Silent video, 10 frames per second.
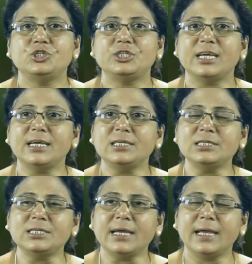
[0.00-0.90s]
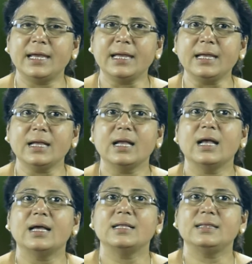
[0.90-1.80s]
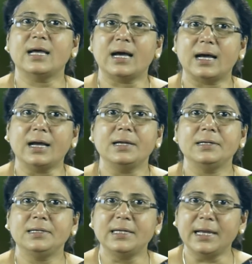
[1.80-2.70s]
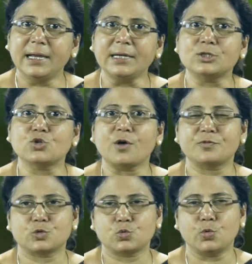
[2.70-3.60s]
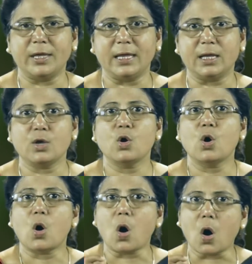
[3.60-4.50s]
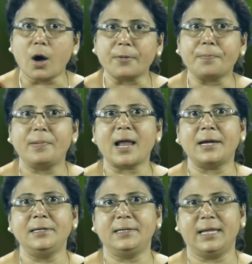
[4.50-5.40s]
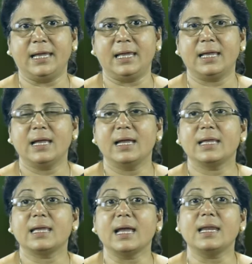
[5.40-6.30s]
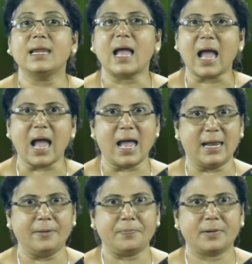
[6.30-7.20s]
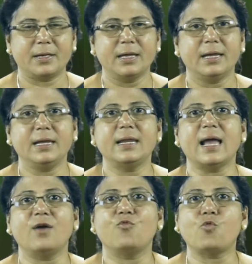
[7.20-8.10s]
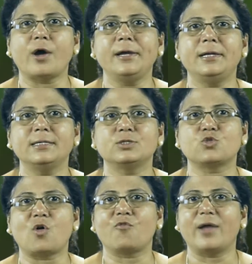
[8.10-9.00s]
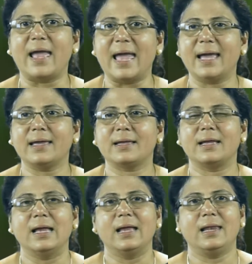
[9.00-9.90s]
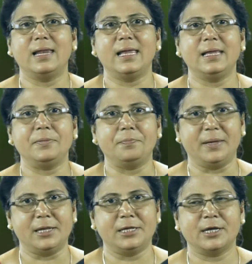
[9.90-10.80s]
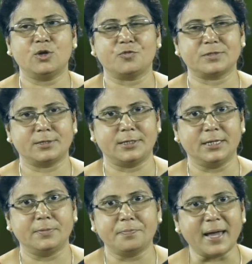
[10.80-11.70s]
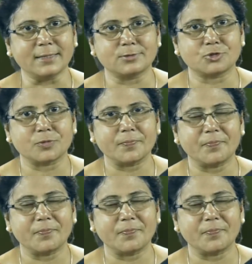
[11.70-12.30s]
Changing the dates of sowing or planting can help in avoidance of egg laying period of certain pest.